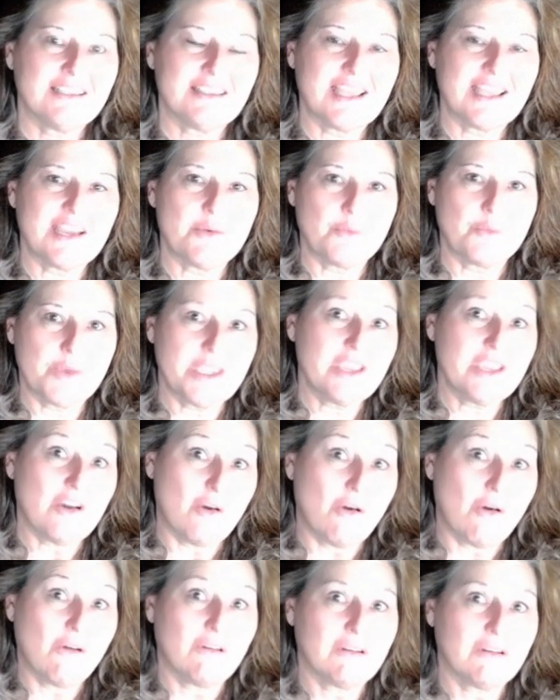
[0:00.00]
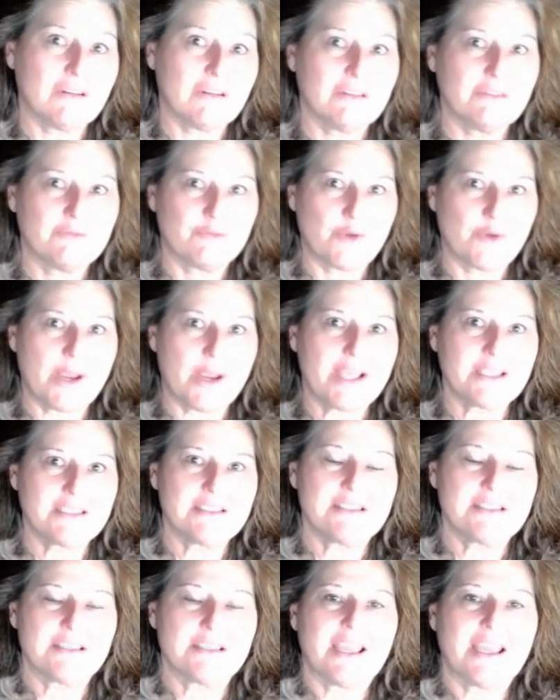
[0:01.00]
that we are
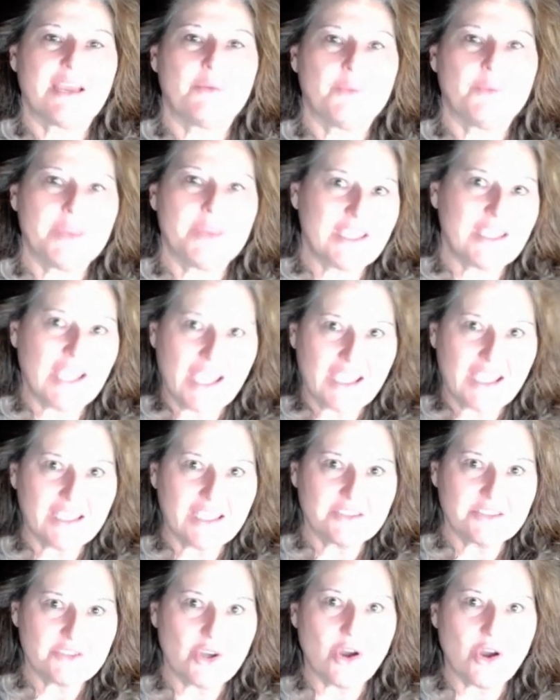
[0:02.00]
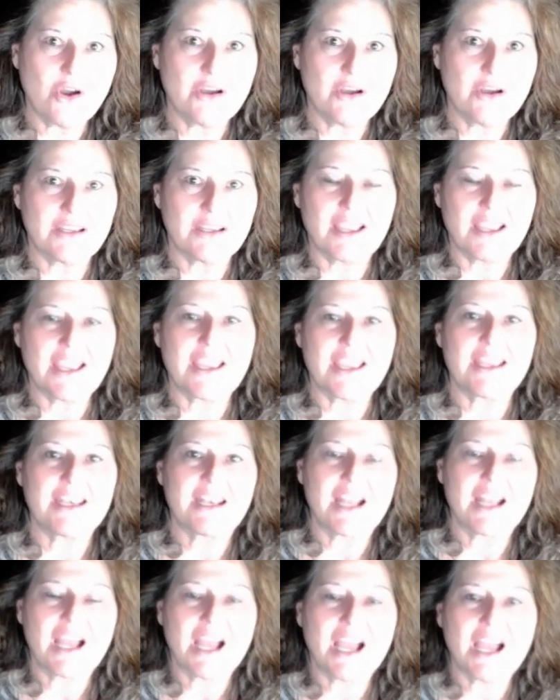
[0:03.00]
friends and we can talk. And